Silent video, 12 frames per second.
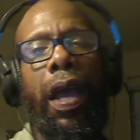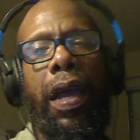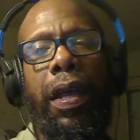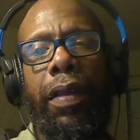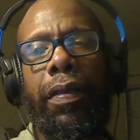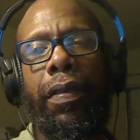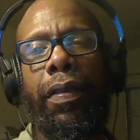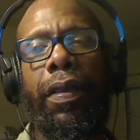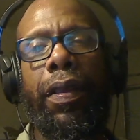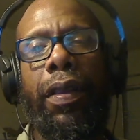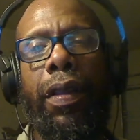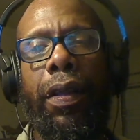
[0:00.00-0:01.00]
and
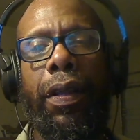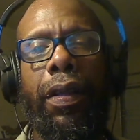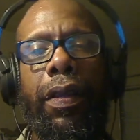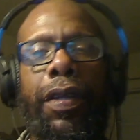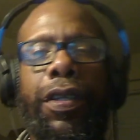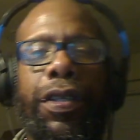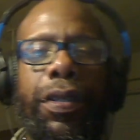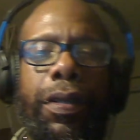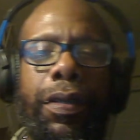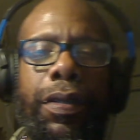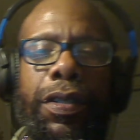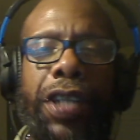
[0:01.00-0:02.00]
this
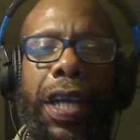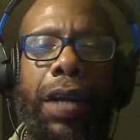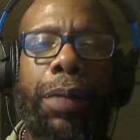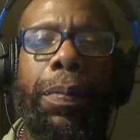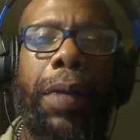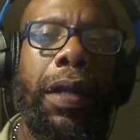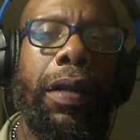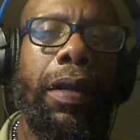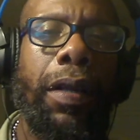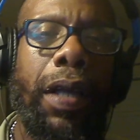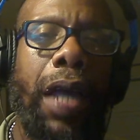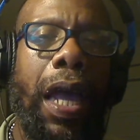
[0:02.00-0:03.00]
gentleman
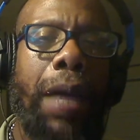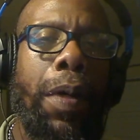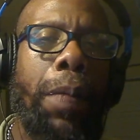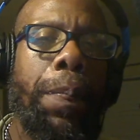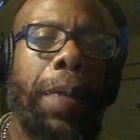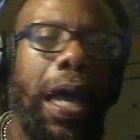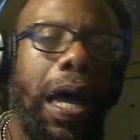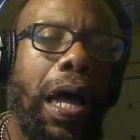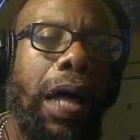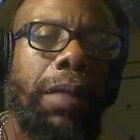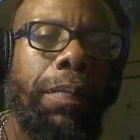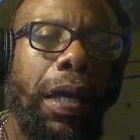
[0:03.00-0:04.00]
came up
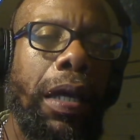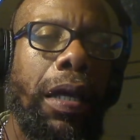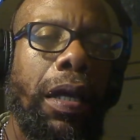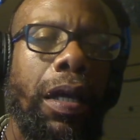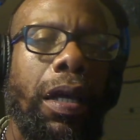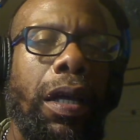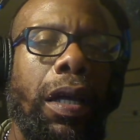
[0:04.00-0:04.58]
behind me